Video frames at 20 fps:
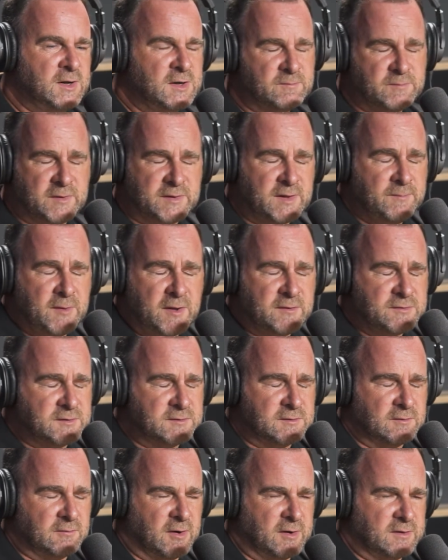Yeah. But they both did
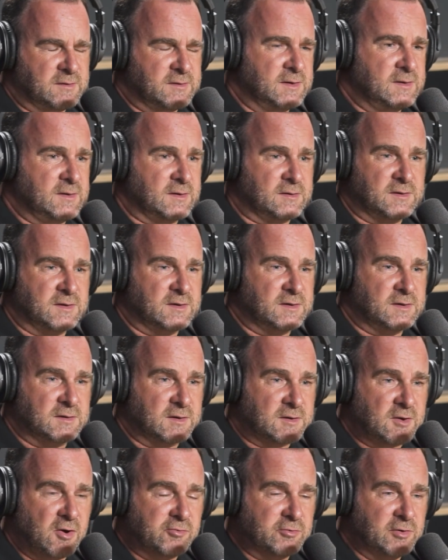the right thing, I think. In the
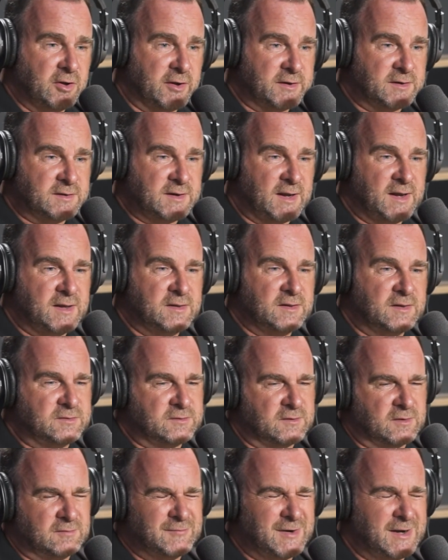cold light of day, they
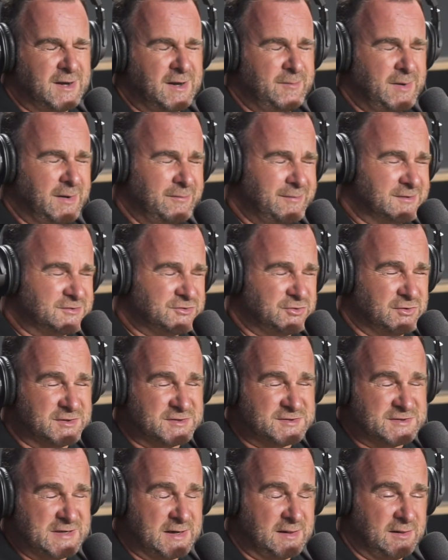thought, well, maybe I shouldn't
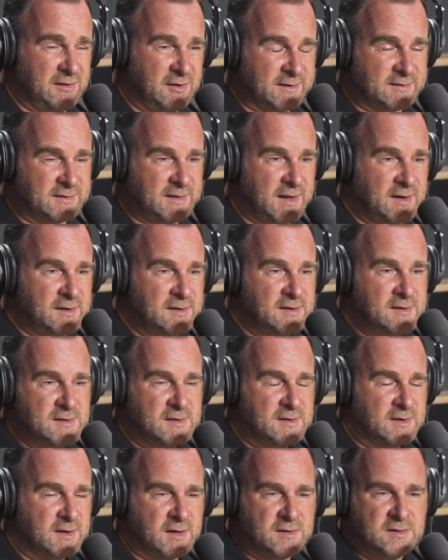have said it like that.
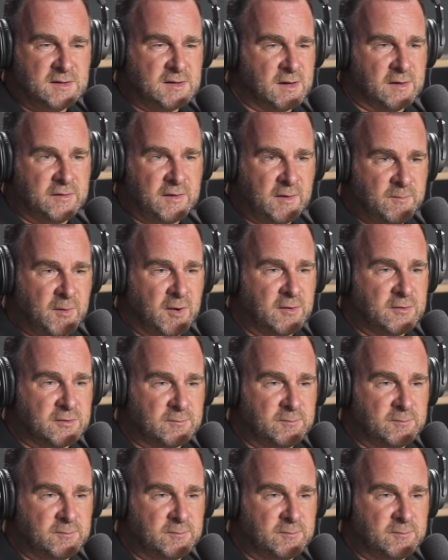Yeah. And then they both